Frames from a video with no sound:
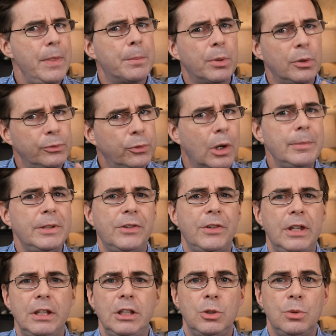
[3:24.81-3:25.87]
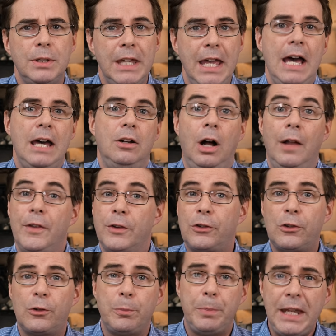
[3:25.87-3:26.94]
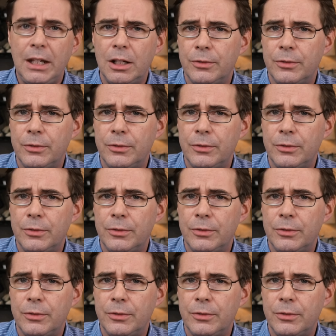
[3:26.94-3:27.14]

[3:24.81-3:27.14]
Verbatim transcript: the performance hit you get on the speed